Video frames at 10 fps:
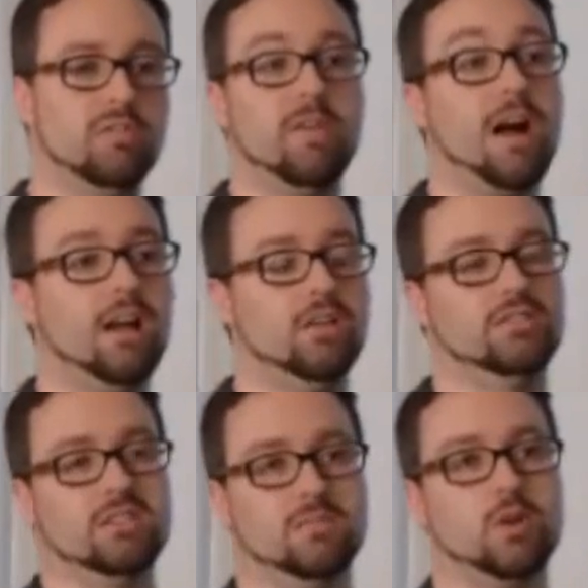files
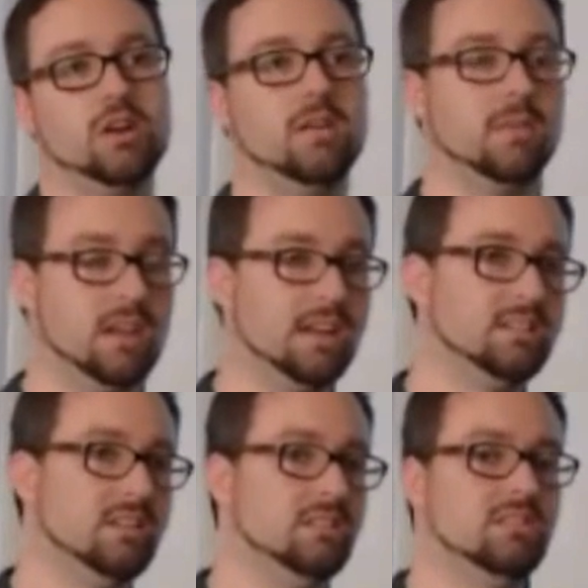that a program can
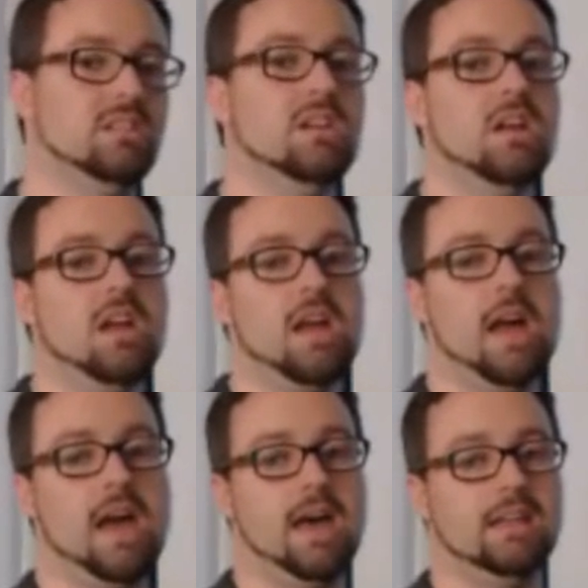access.
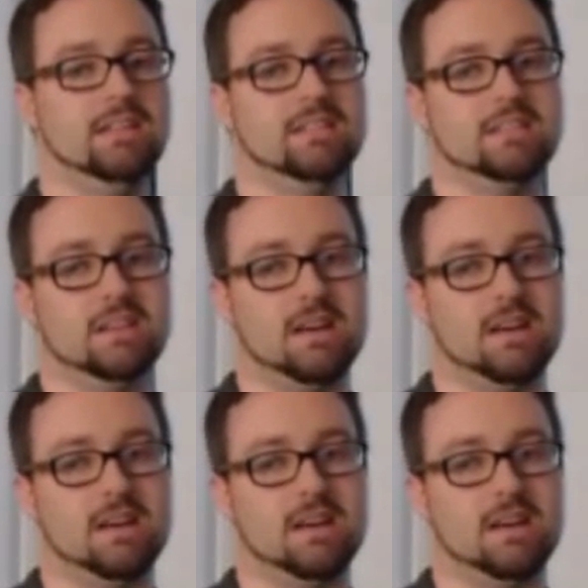And